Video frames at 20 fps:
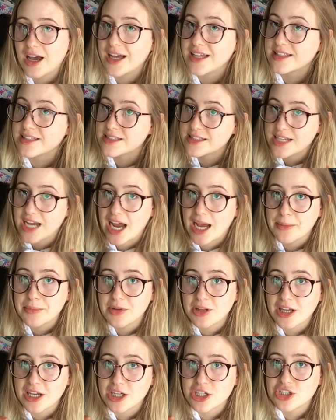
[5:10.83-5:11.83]

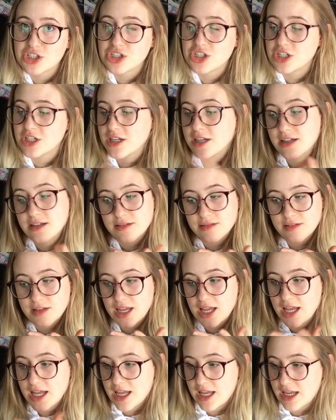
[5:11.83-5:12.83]
established
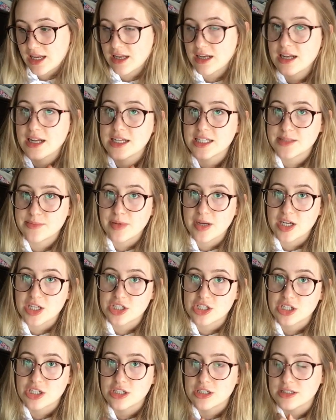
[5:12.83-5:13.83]
in his
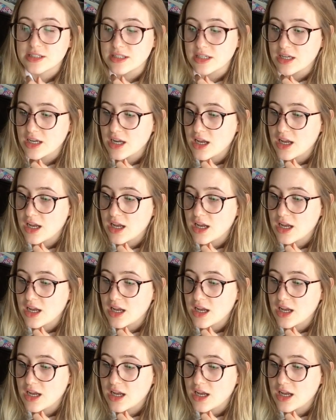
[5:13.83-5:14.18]
pictures.